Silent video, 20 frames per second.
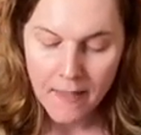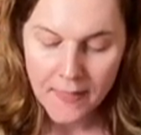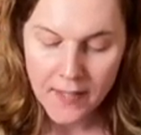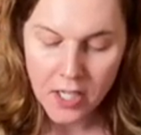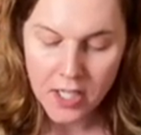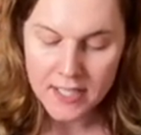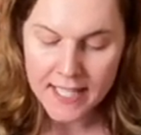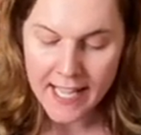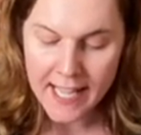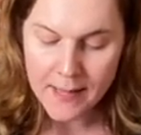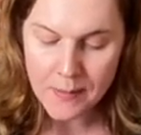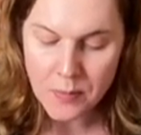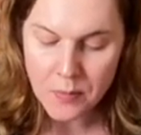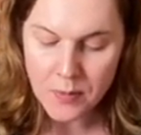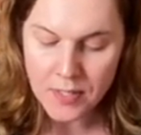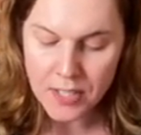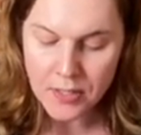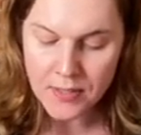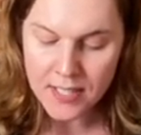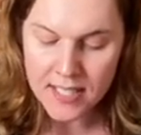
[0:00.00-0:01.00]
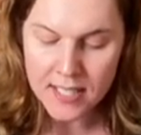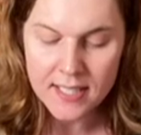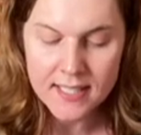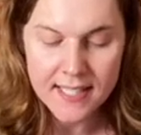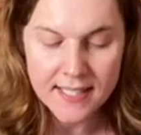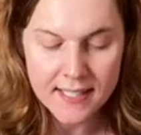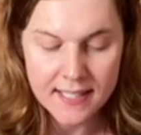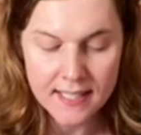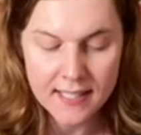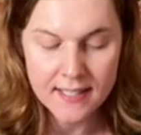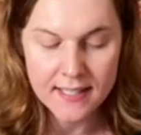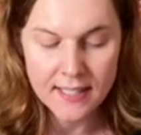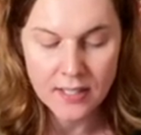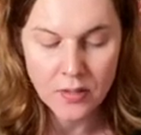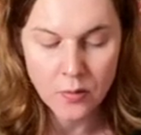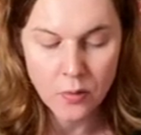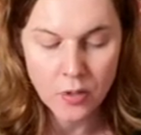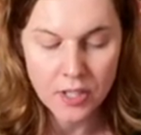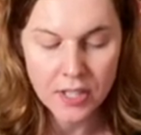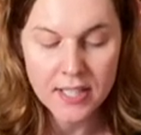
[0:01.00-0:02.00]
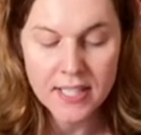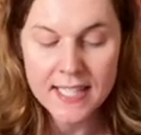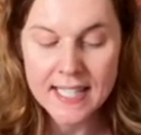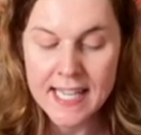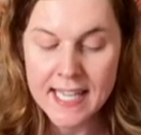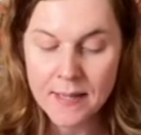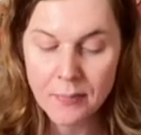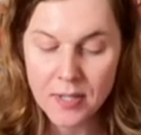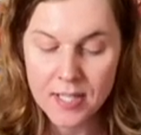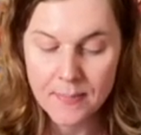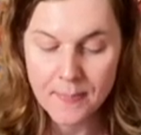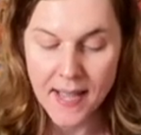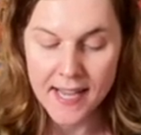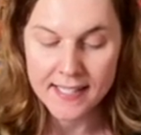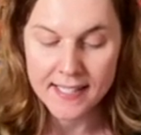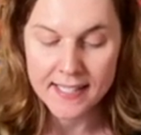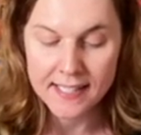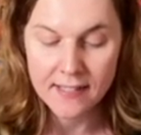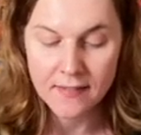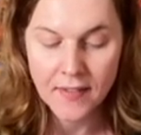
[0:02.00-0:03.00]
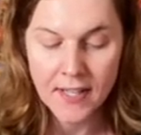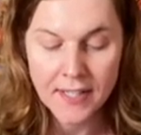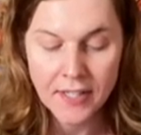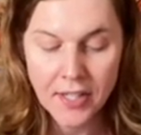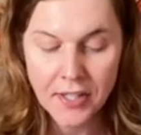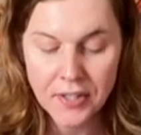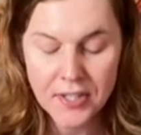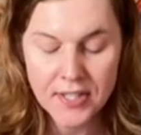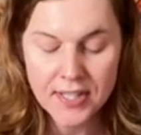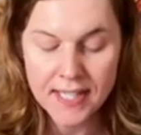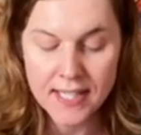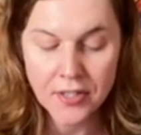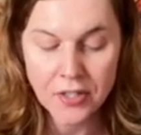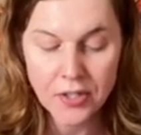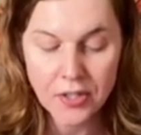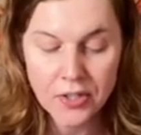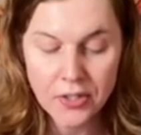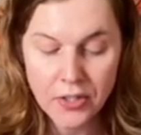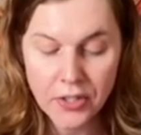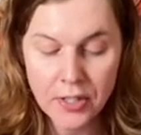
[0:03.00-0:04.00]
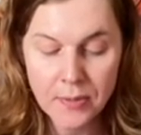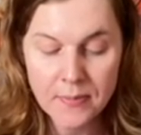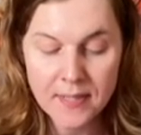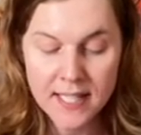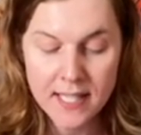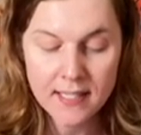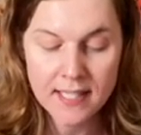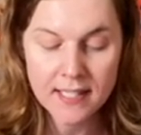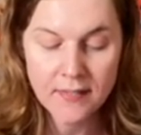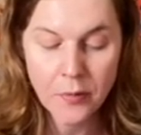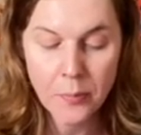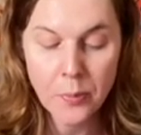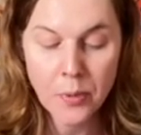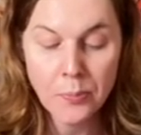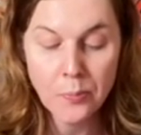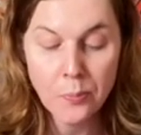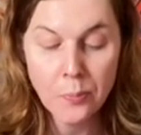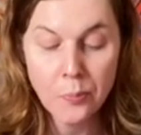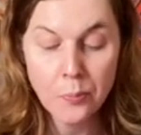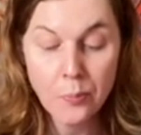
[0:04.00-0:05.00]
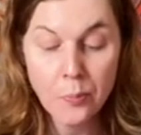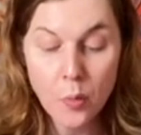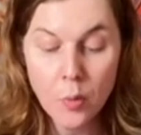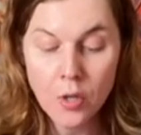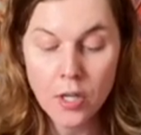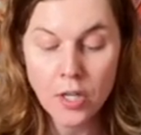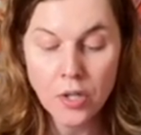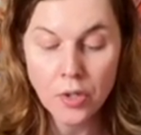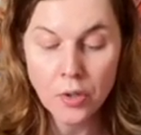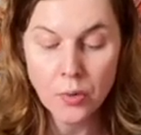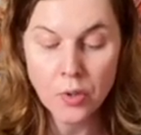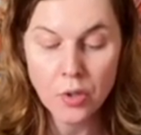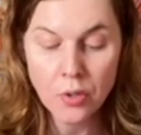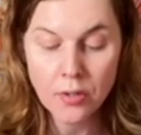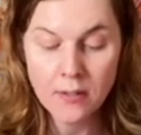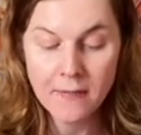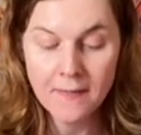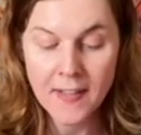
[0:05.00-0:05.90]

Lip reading: There are times when you need distance in order to gain perspective and understand your circumstances from a more neutral